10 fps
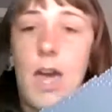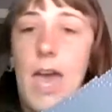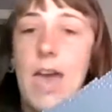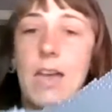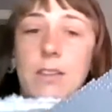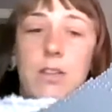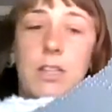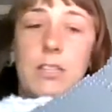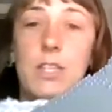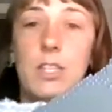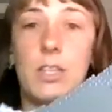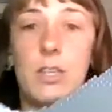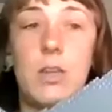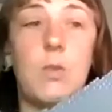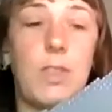And essentially,
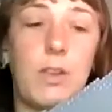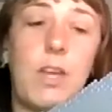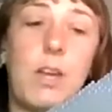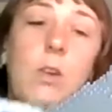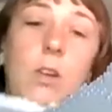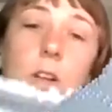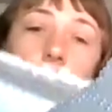when they're in that corner,